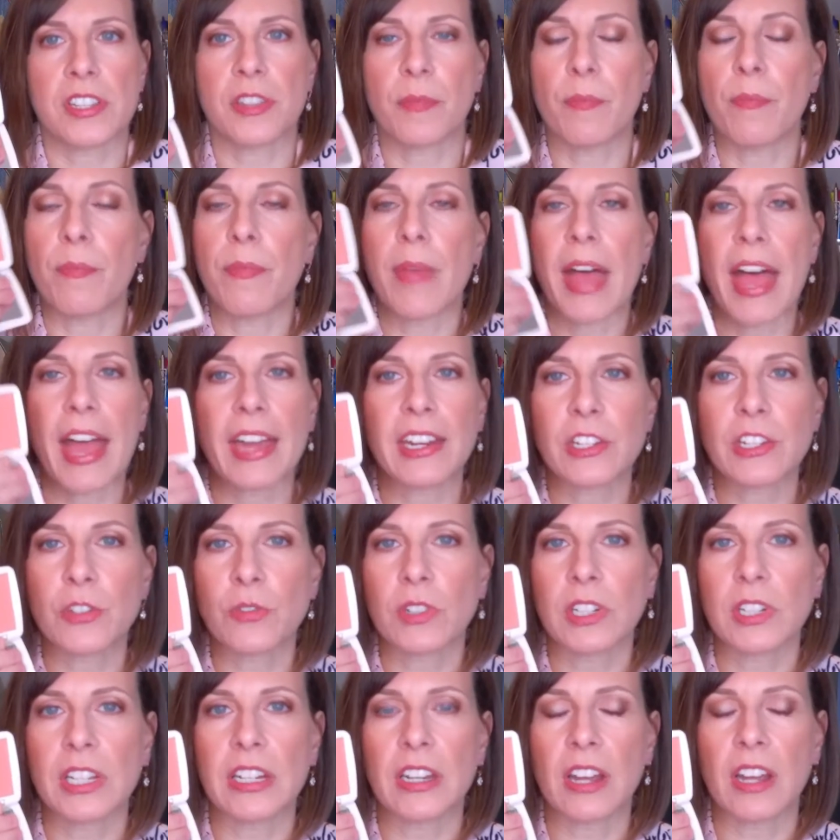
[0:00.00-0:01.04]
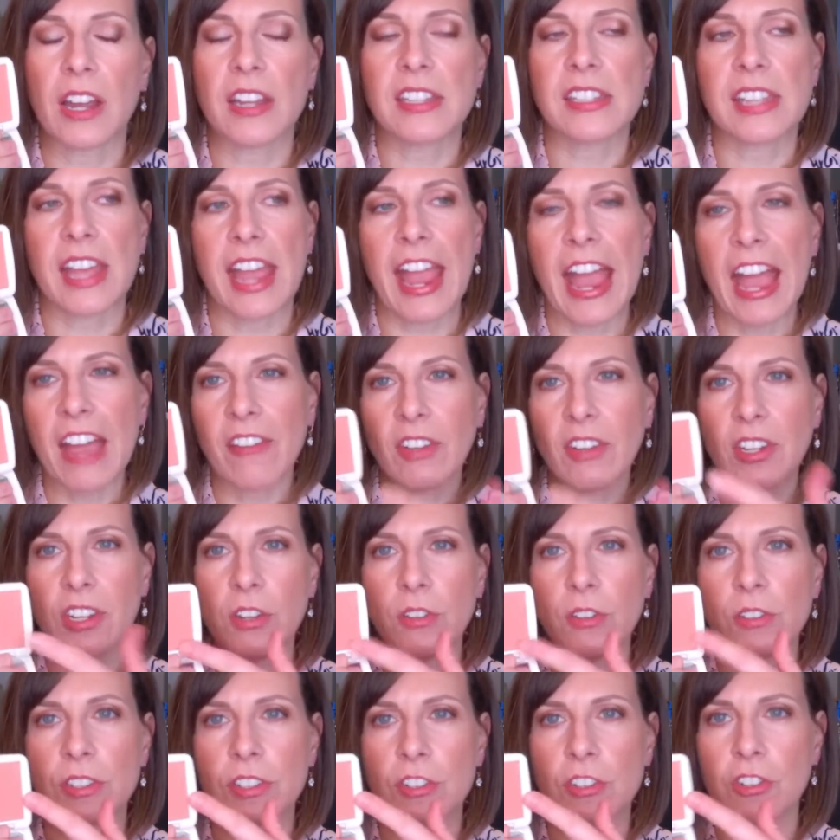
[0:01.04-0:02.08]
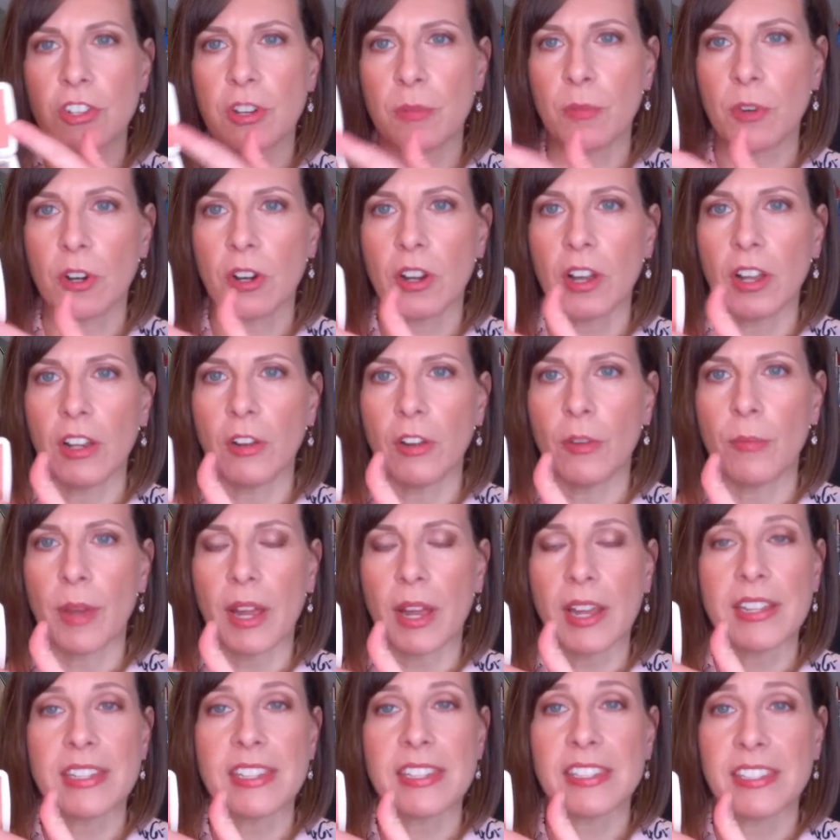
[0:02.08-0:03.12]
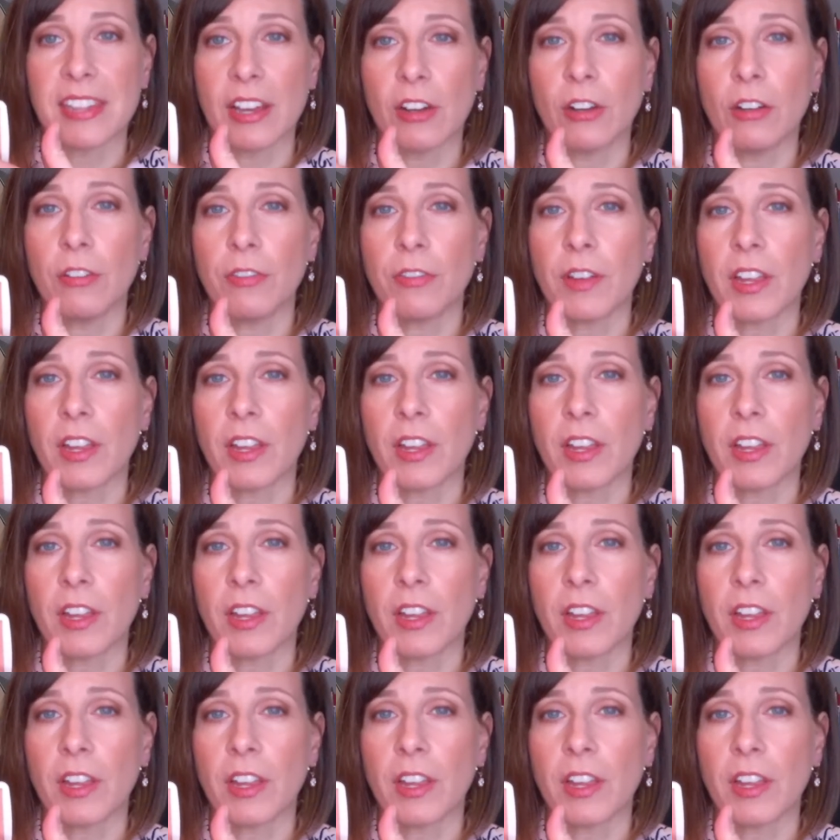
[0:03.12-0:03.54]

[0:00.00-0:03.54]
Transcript: The matte is really nice. I haven't used the shimmer color by itself.